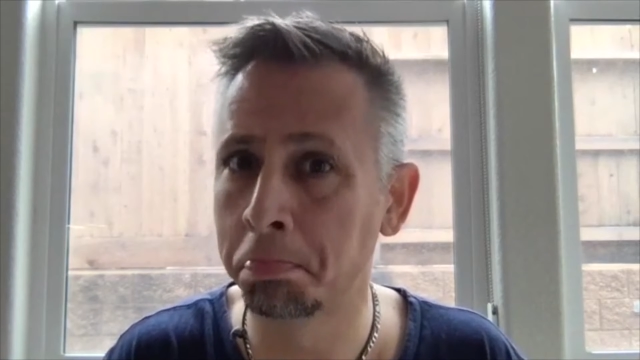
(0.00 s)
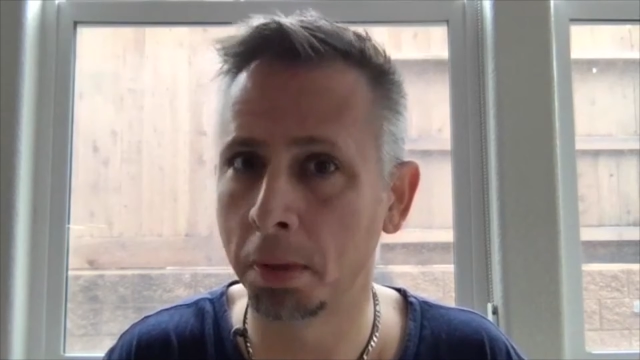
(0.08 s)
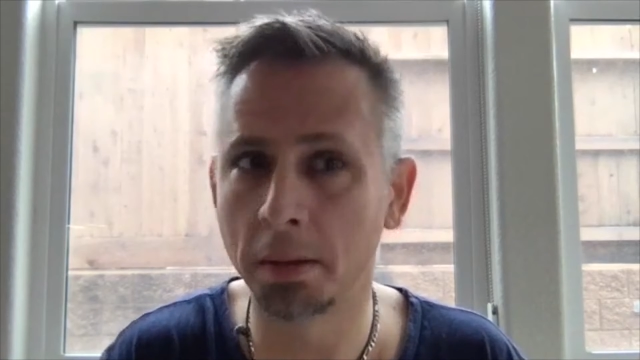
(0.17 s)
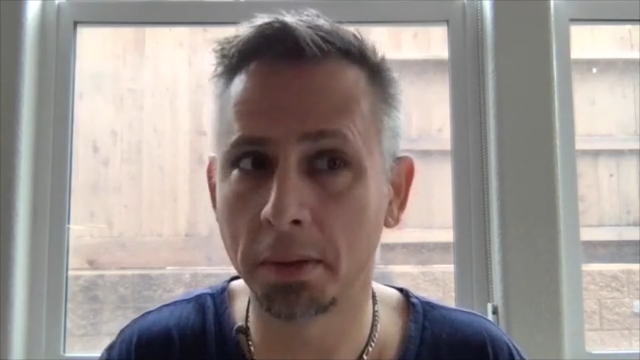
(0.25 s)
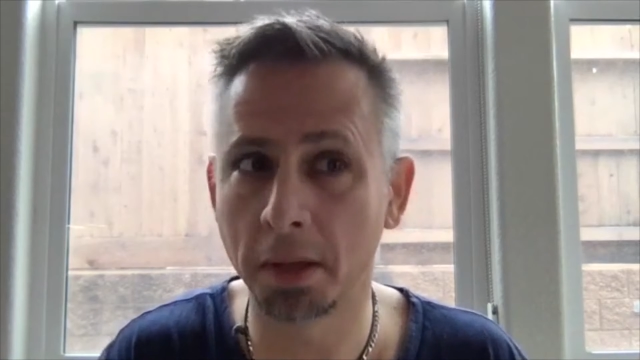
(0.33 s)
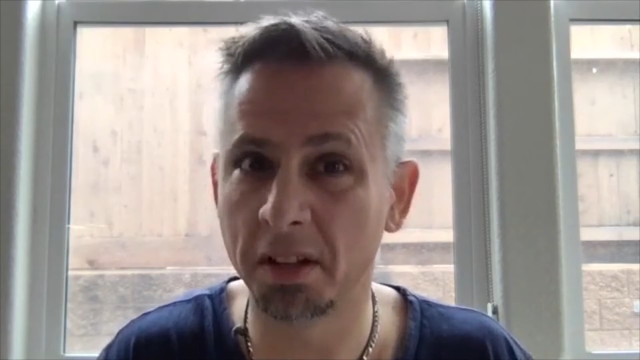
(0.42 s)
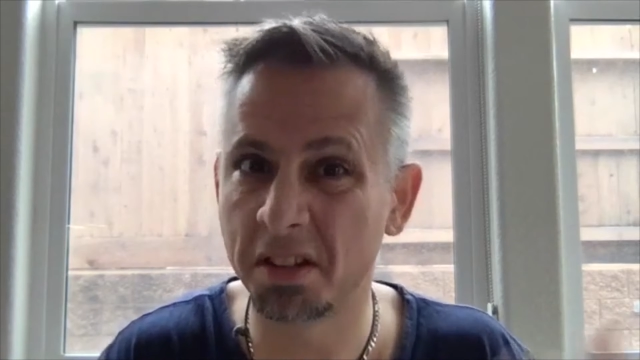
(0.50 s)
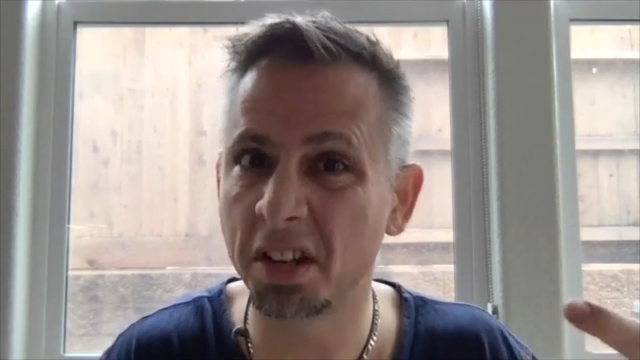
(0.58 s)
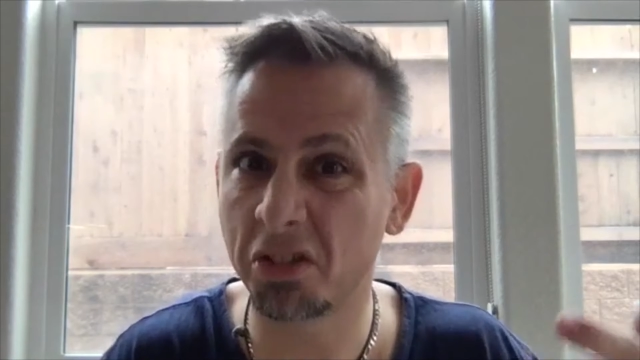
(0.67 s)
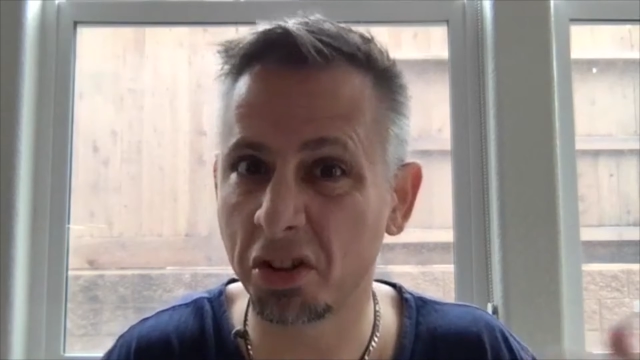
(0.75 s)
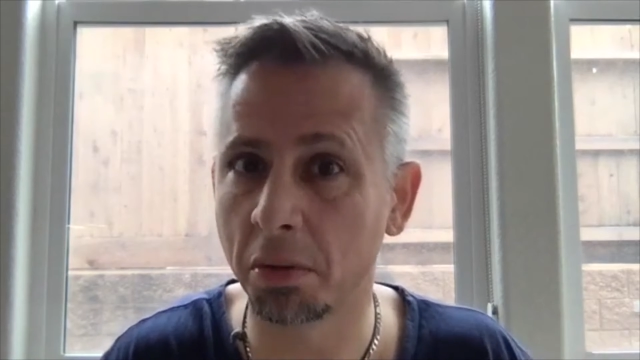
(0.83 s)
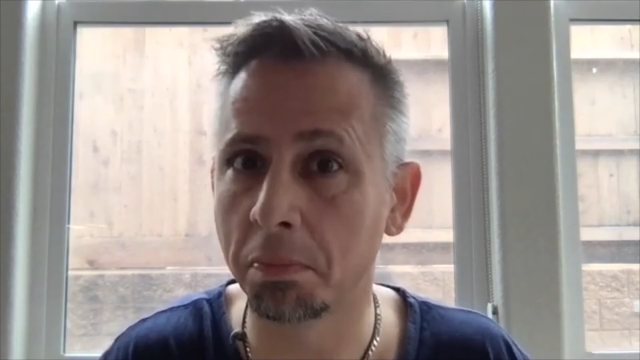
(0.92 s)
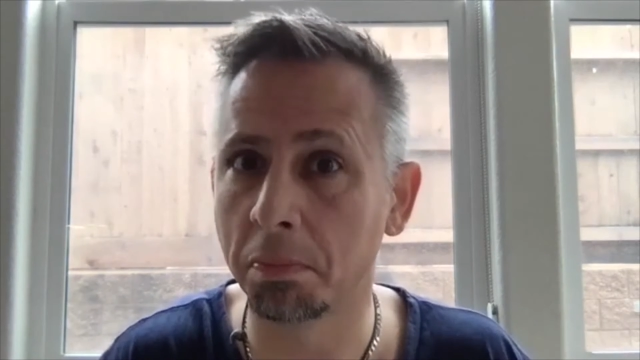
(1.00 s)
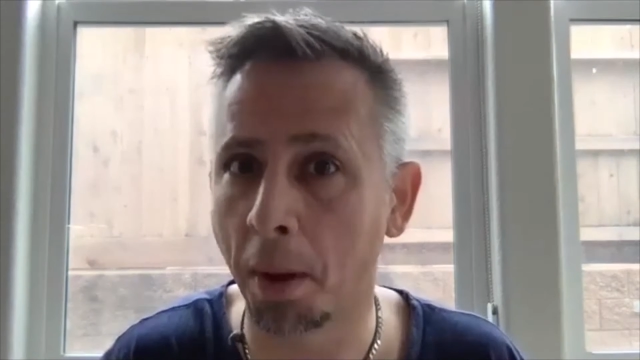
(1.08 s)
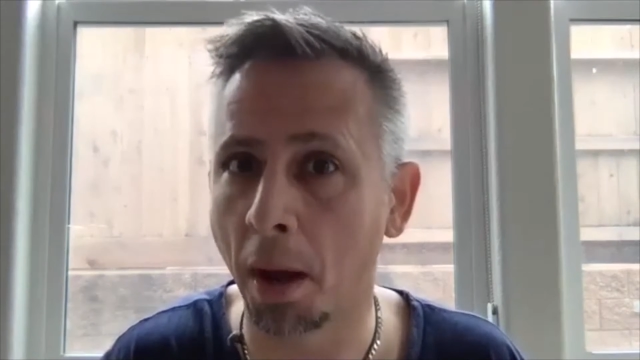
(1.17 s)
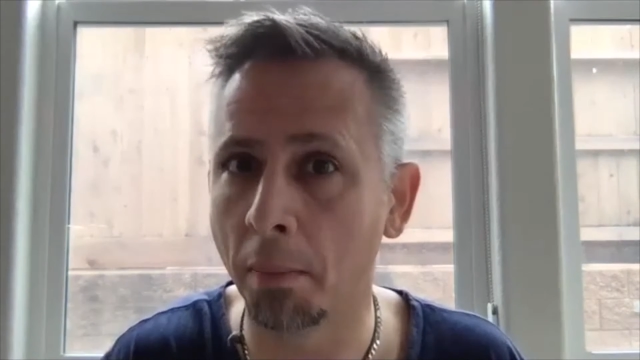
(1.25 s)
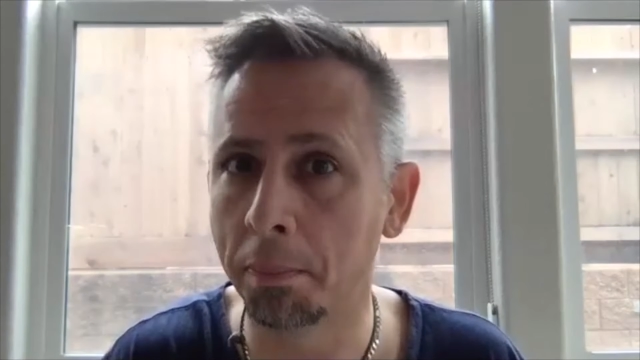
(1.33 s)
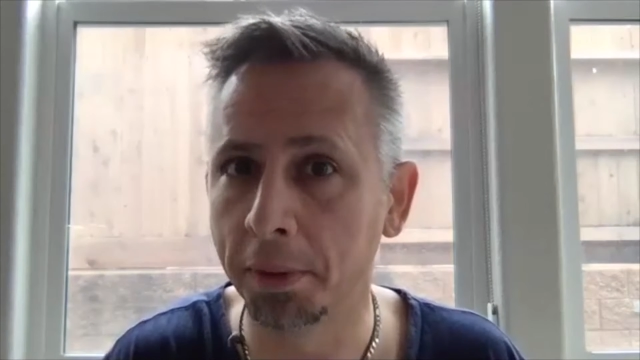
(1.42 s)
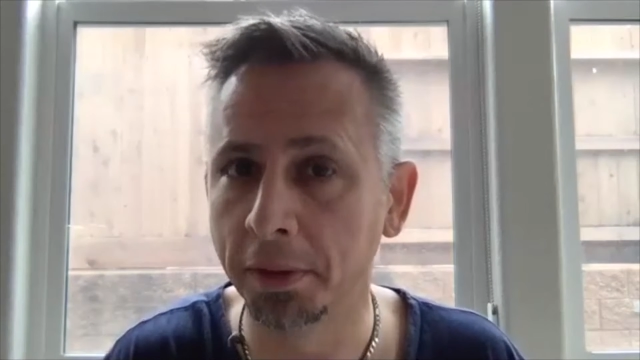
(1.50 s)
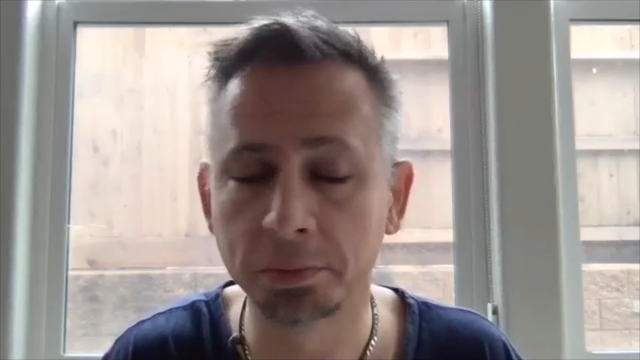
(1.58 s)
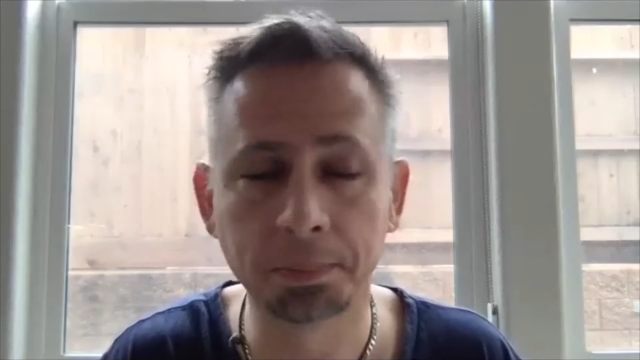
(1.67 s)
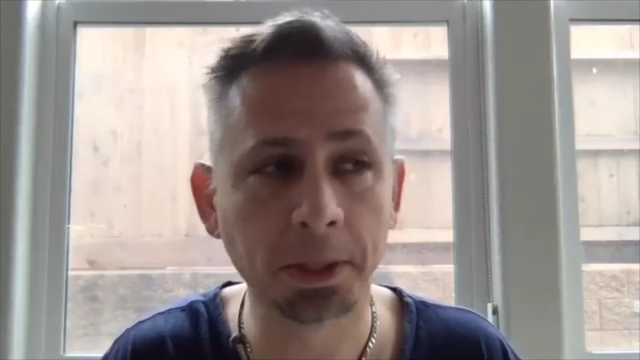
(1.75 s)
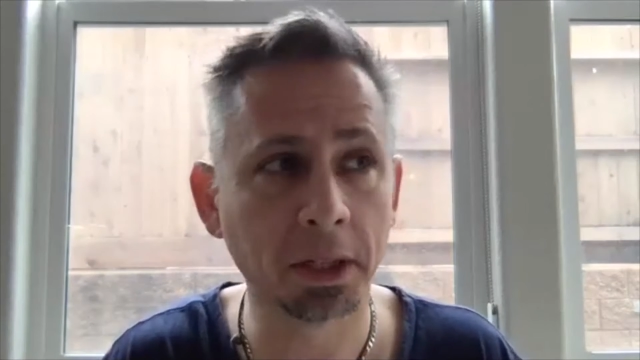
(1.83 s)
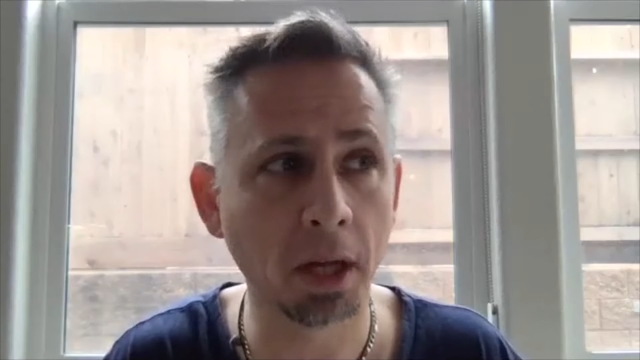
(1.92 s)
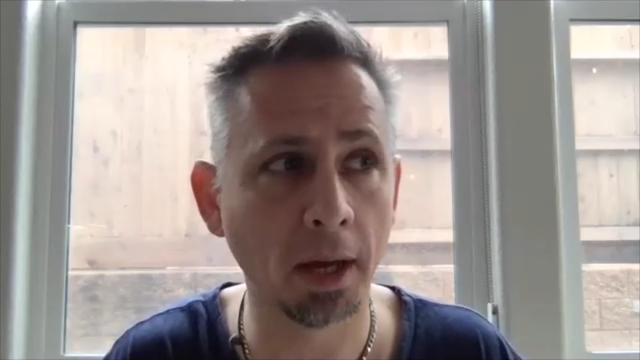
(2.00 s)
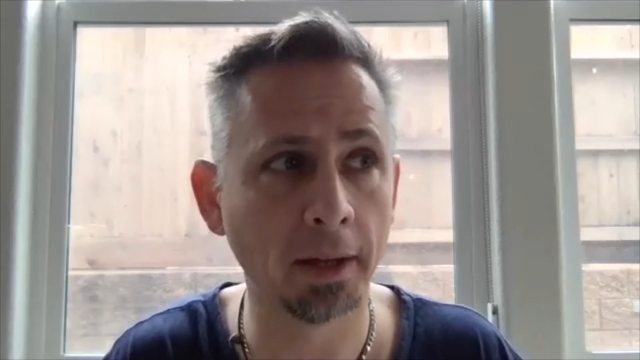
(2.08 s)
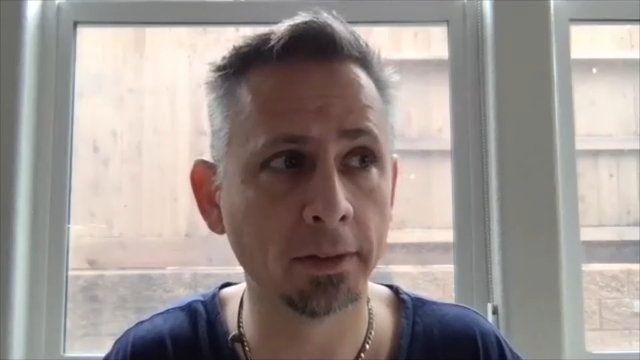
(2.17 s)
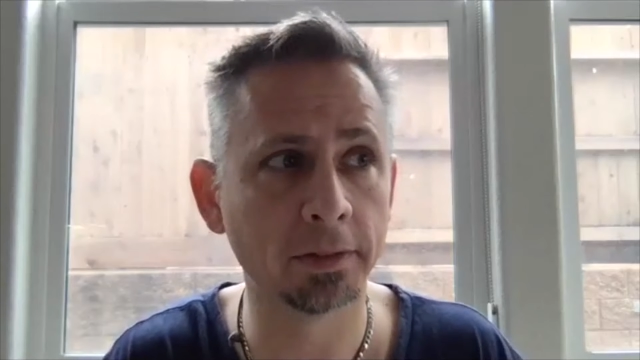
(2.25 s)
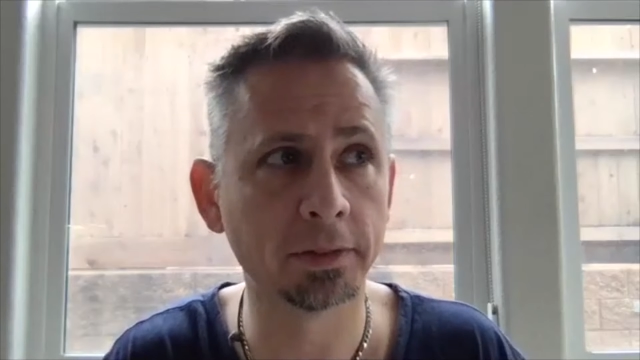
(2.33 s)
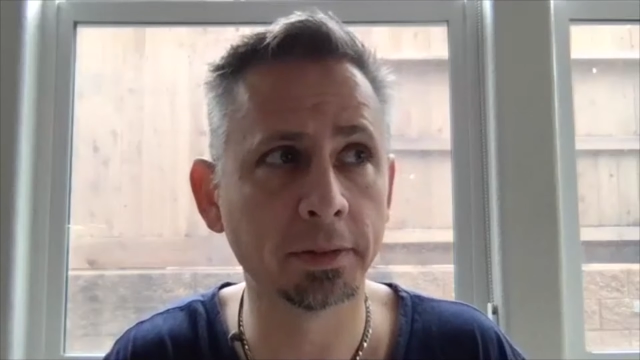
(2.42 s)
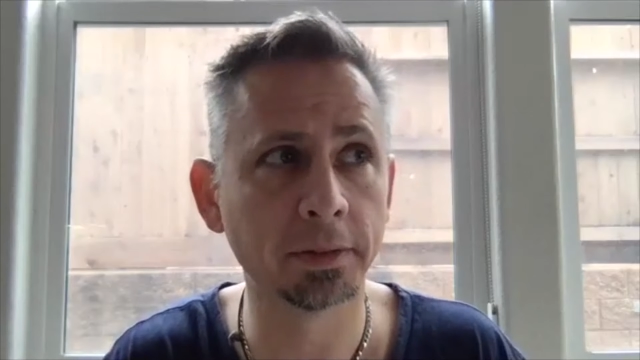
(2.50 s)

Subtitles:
additional bump is because